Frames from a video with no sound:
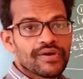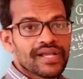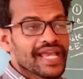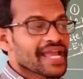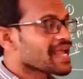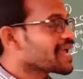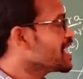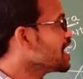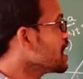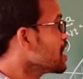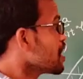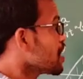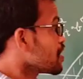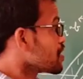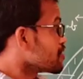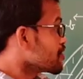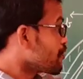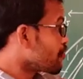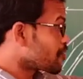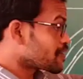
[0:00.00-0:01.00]
Okay,
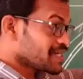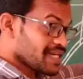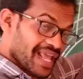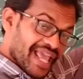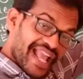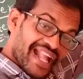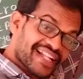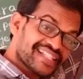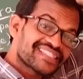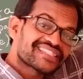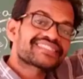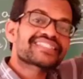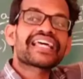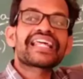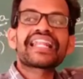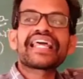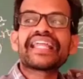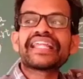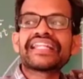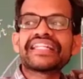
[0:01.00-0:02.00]
one
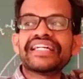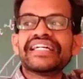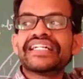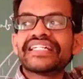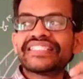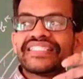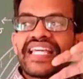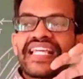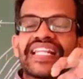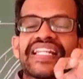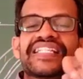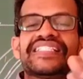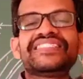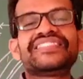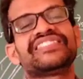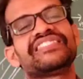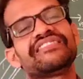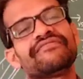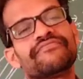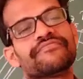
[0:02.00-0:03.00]
extra light they
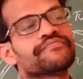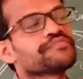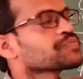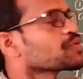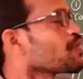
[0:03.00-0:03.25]
receive.